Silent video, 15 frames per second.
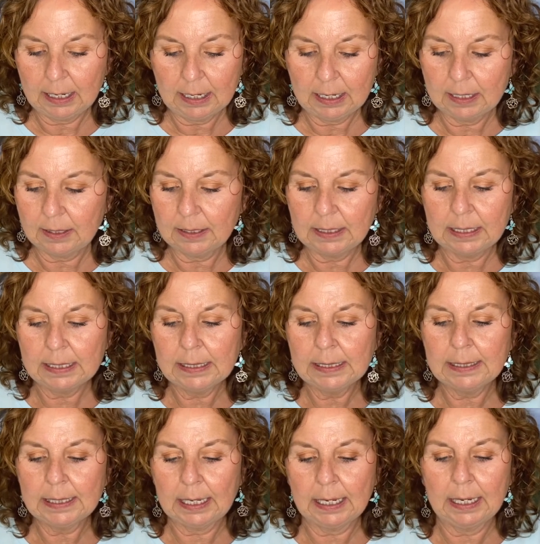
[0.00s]
And then
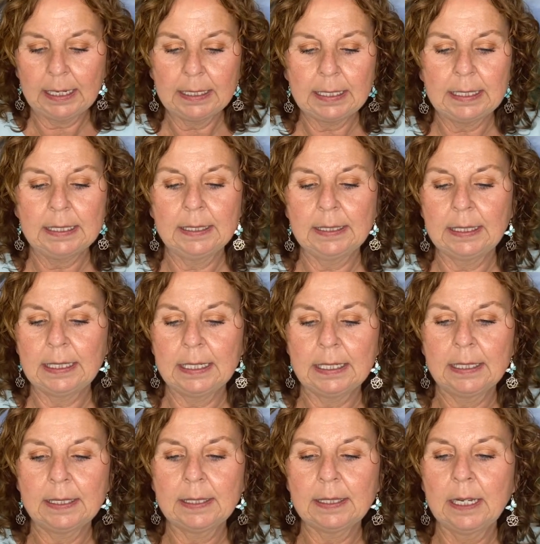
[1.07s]
inside is
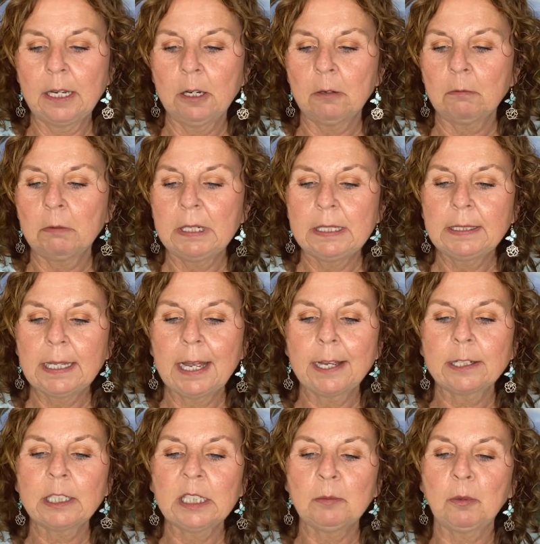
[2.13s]
this
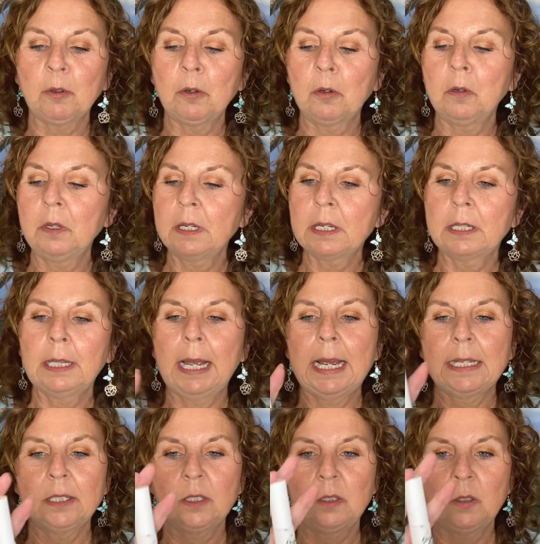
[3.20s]
recyclable glass